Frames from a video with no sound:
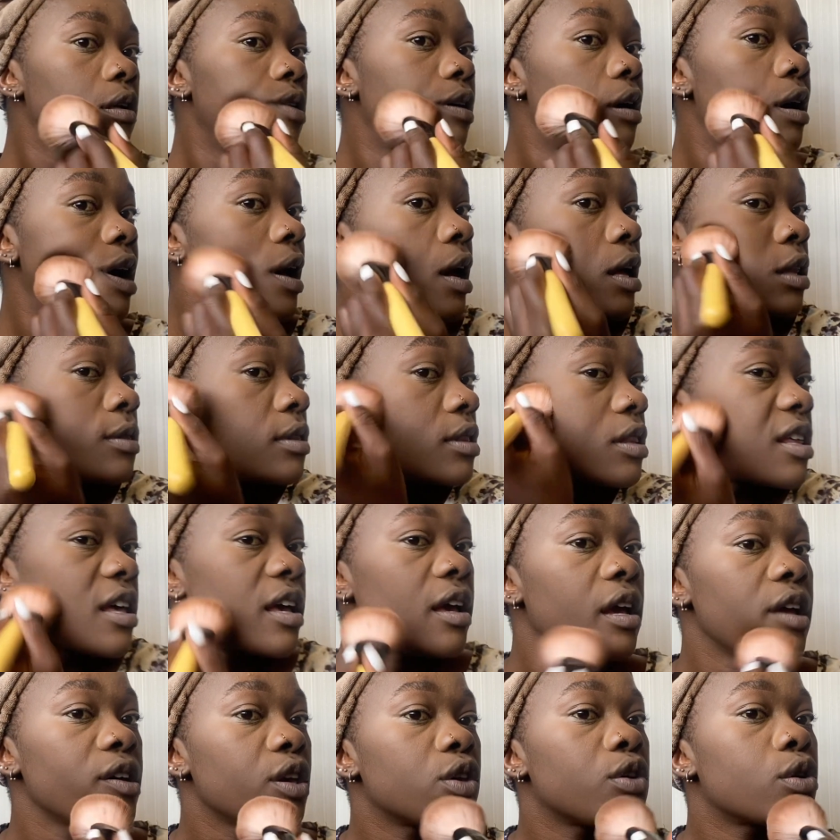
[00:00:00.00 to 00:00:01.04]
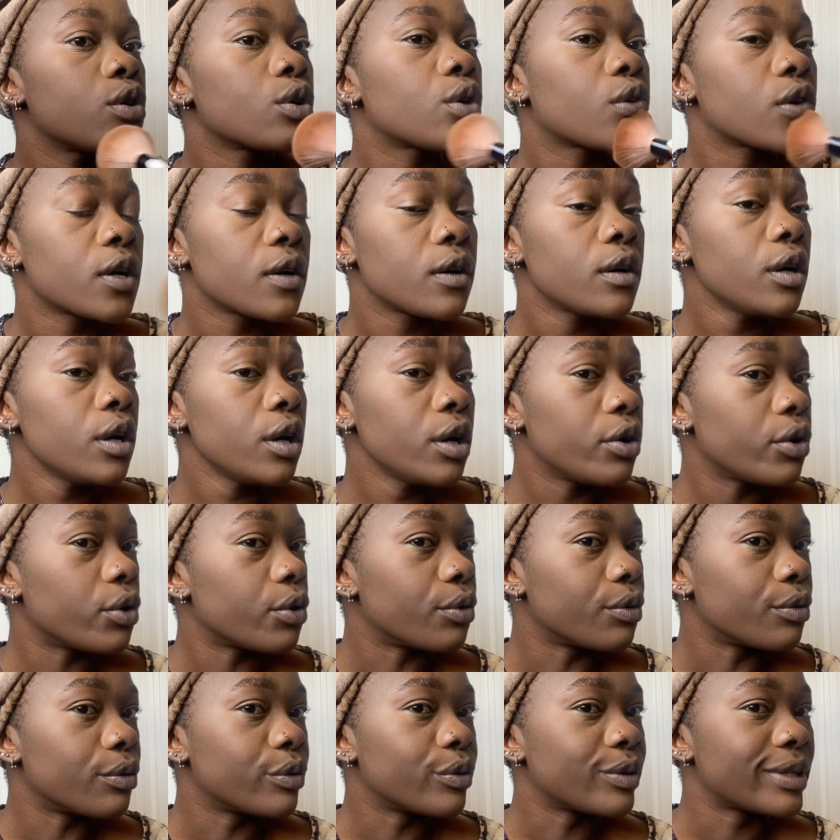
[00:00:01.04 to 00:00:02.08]
And there you
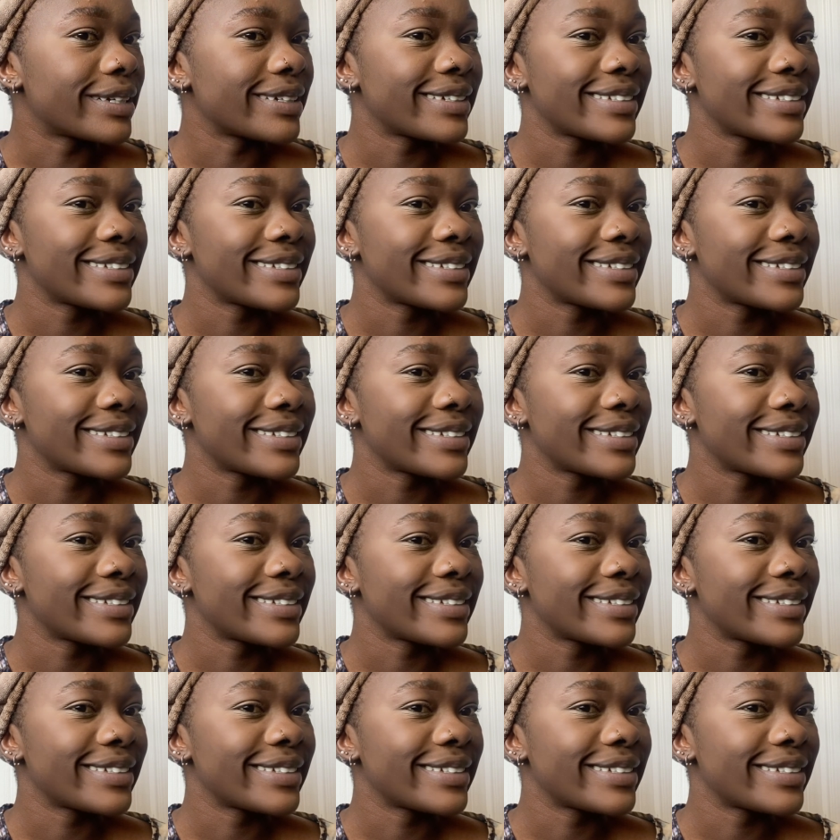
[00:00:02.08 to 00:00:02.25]
go.